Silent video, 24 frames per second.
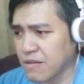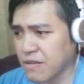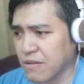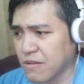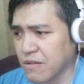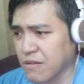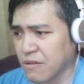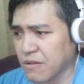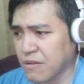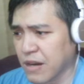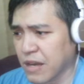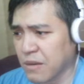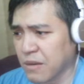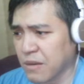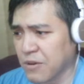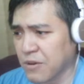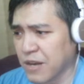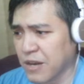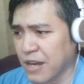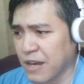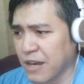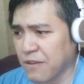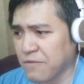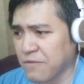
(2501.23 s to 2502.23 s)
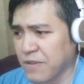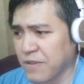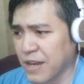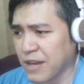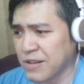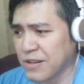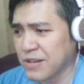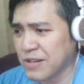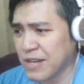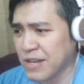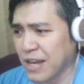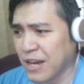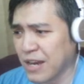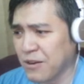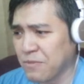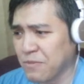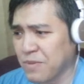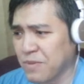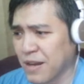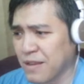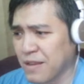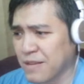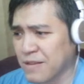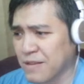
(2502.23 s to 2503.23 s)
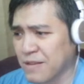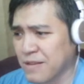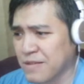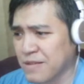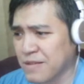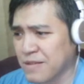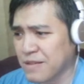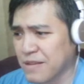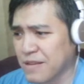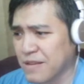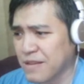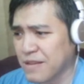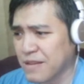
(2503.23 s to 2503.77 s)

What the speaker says: Oh, I am on knife edge now, brothers.